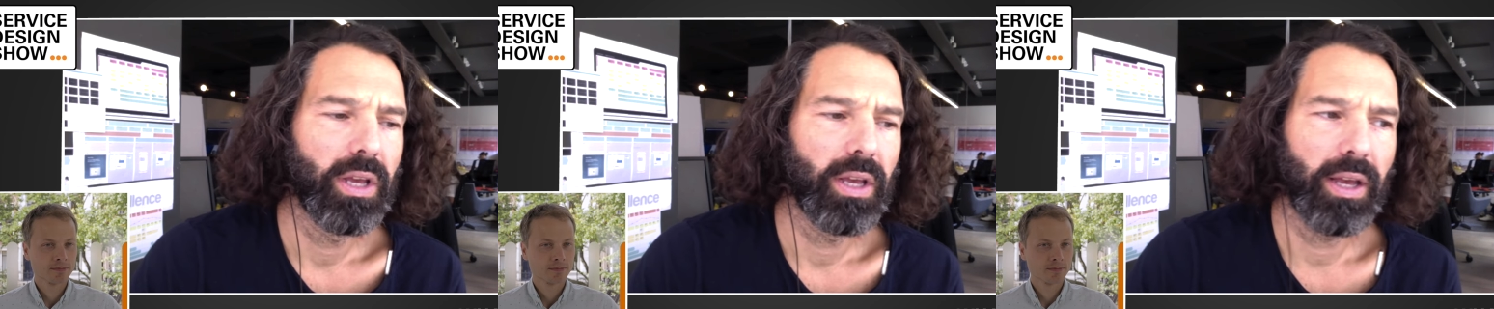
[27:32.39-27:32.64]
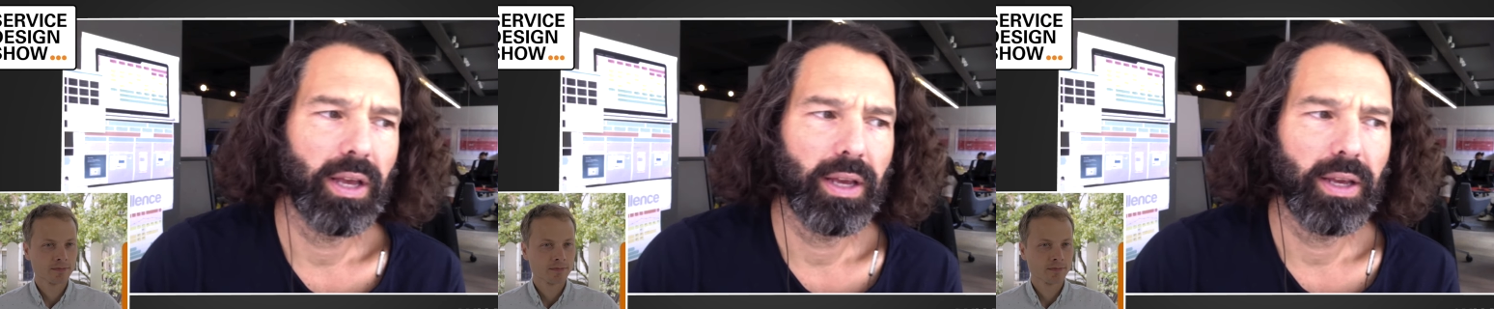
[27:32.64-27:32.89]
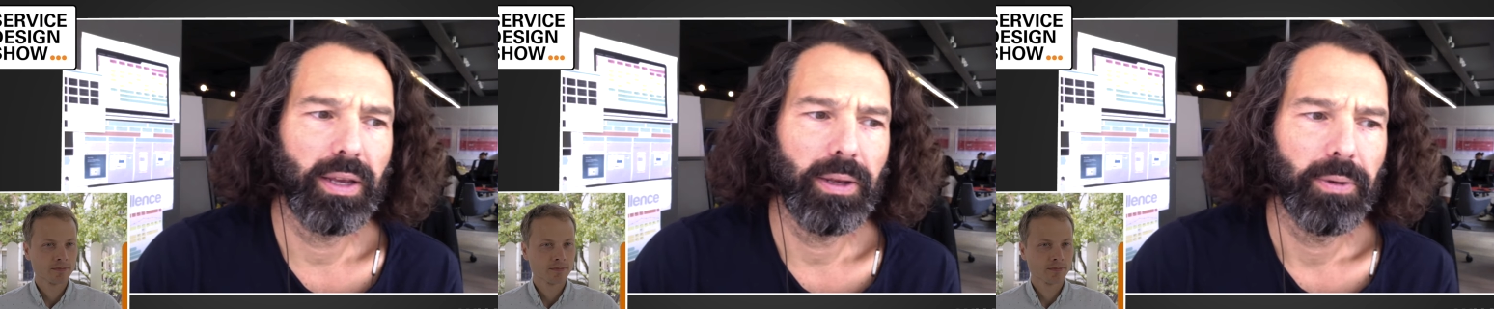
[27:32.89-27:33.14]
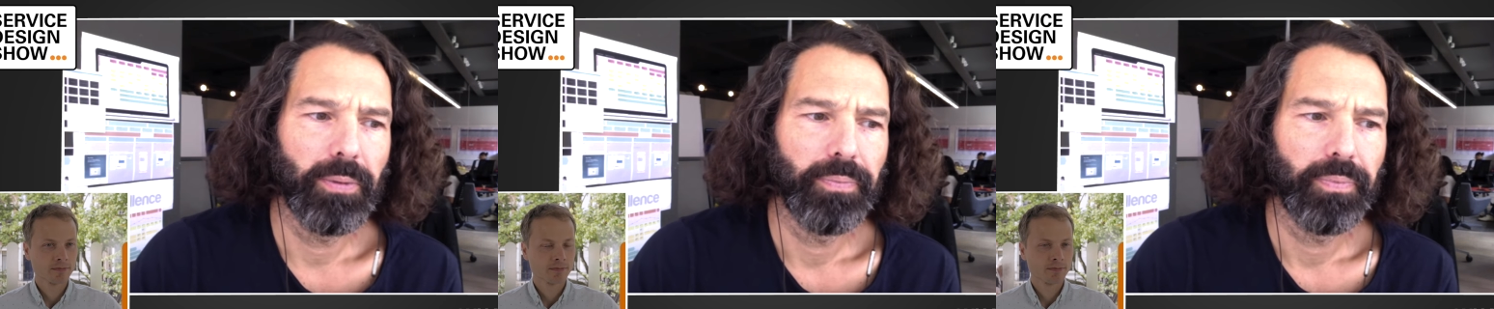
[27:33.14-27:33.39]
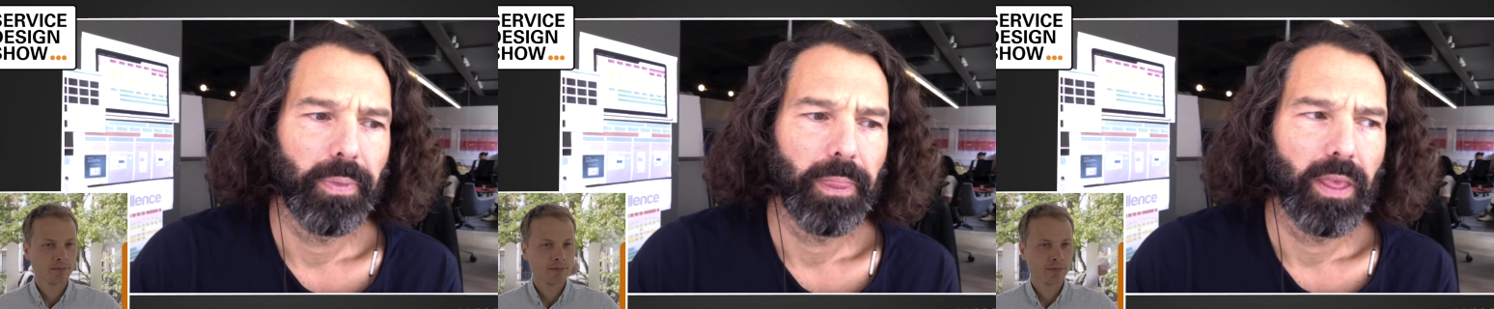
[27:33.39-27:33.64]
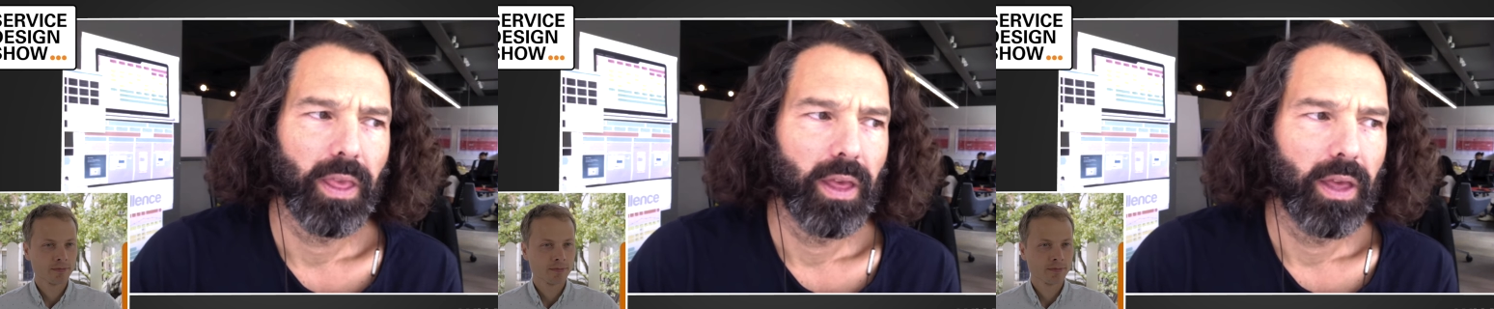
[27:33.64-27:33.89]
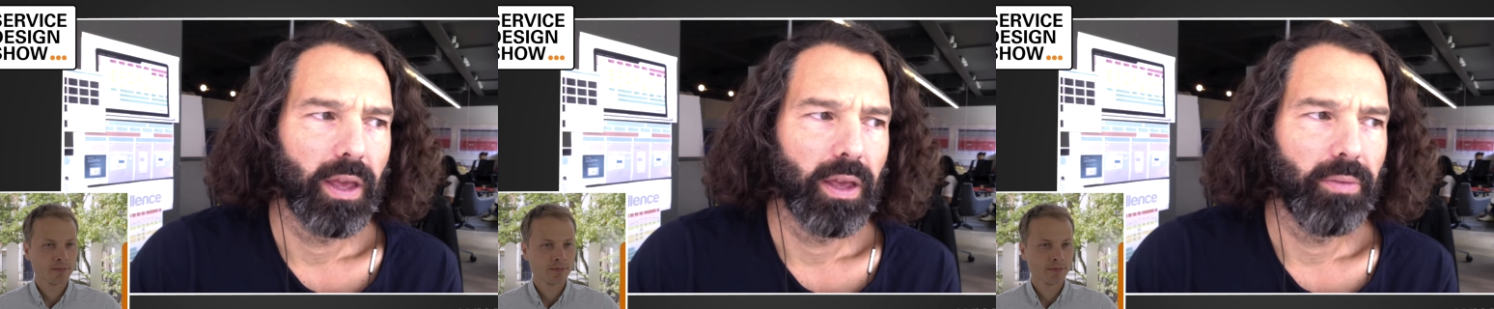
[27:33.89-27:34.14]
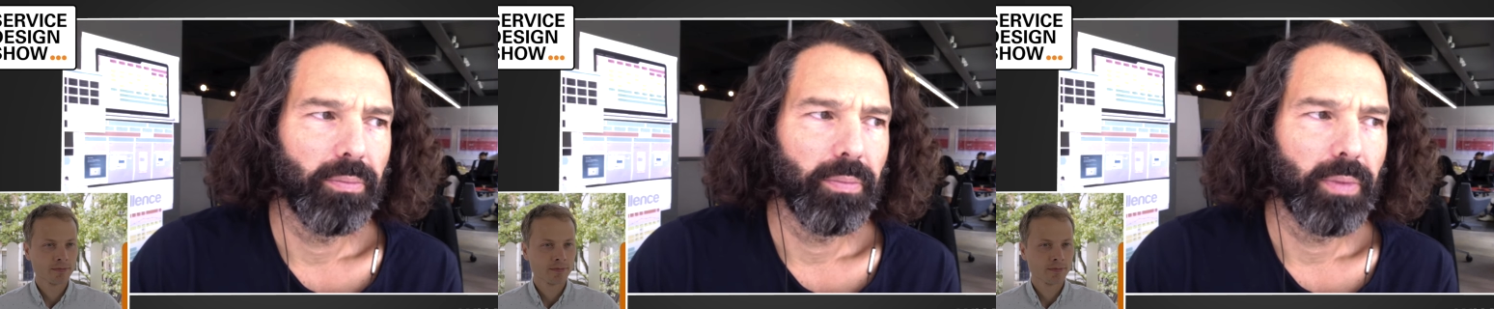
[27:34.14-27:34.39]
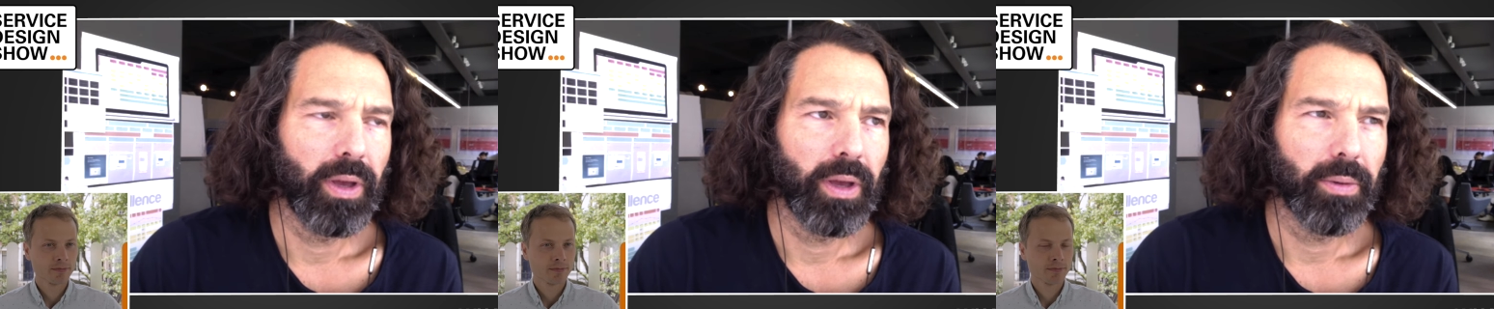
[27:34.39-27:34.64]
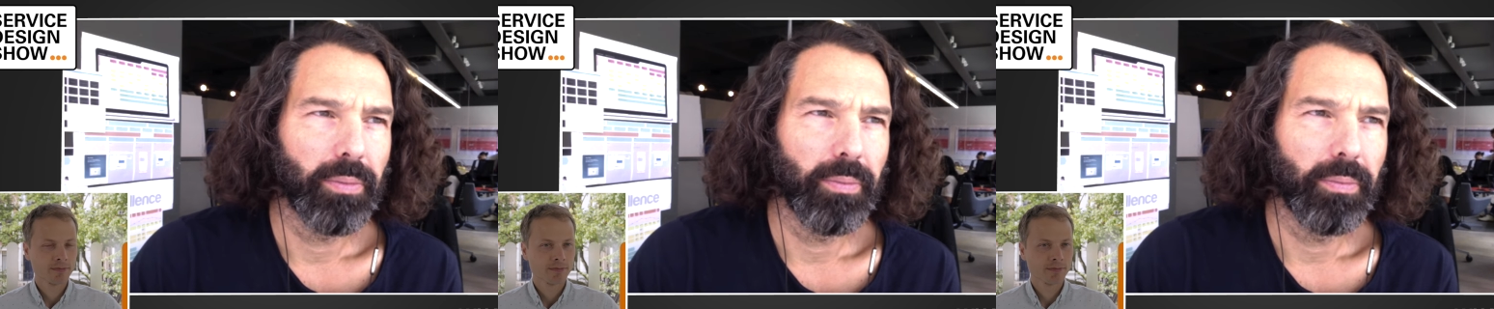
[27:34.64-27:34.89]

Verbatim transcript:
Speaker 1: a um,